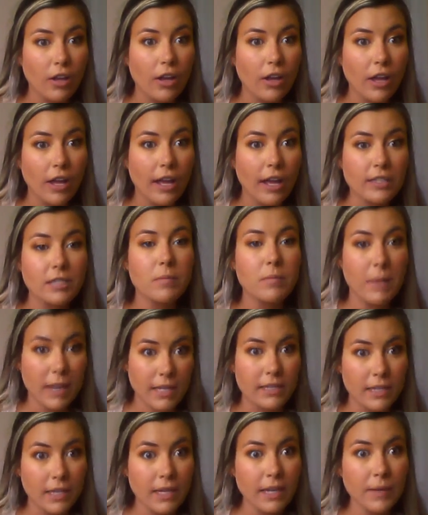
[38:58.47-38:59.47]
It's
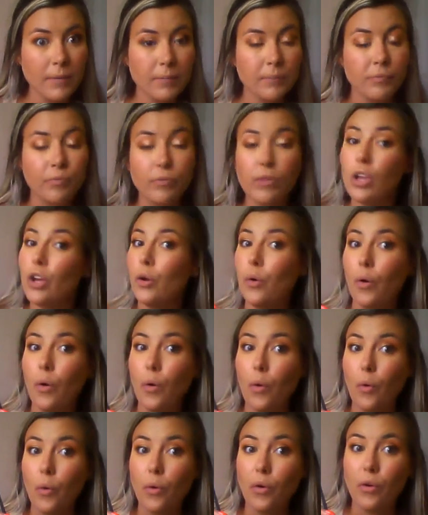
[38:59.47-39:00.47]
amazing.
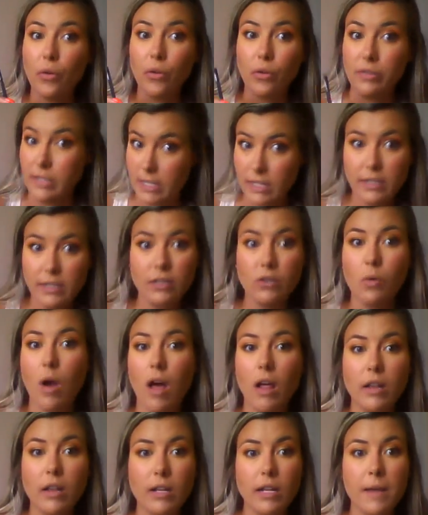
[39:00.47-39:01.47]
Decent
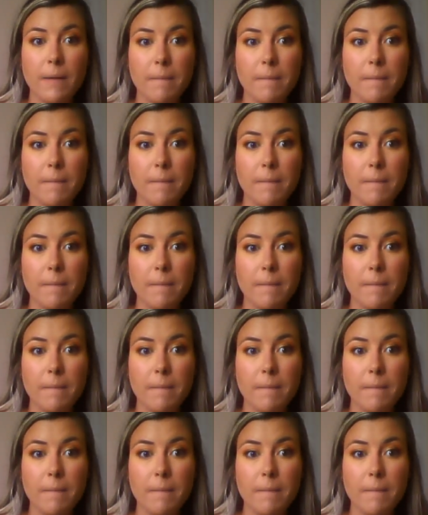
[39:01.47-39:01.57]
quality.